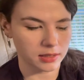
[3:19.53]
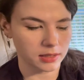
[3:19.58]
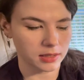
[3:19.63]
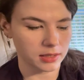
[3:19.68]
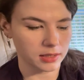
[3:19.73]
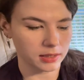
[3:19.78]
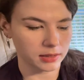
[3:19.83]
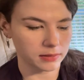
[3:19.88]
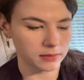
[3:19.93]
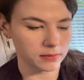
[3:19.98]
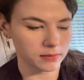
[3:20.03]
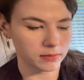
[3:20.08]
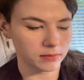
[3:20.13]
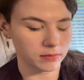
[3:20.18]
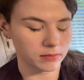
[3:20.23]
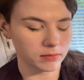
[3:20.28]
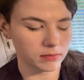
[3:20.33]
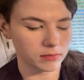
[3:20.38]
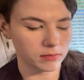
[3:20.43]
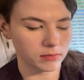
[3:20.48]
It
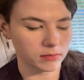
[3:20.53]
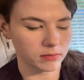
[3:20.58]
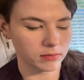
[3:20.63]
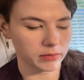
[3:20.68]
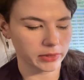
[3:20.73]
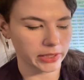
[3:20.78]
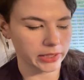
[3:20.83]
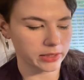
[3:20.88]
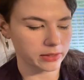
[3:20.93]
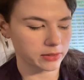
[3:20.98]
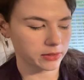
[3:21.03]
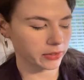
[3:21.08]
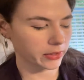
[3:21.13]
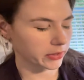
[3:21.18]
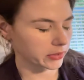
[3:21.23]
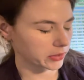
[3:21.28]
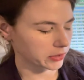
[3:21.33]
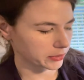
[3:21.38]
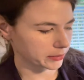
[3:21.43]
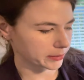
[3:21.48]
is
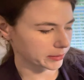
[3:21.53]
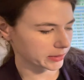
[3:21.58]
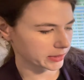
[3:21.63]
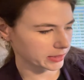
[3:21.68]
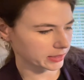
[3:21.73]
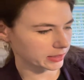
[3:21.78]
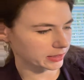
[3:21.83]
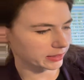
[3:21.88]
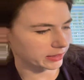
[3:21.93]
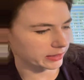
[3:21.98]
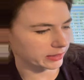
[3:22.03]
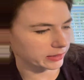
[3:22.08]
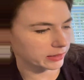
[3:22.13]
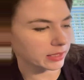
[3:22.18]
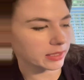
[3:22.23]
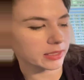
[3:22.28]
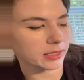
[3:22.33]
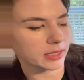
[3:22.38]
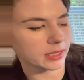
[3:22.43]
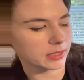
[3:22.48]
tarnish resistant
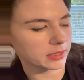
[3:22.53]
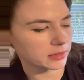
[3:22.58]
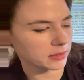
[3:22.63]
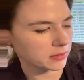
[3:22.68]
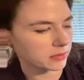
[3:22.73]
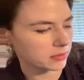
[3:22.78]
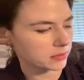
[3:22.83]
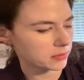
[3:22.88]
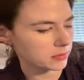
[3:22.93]
and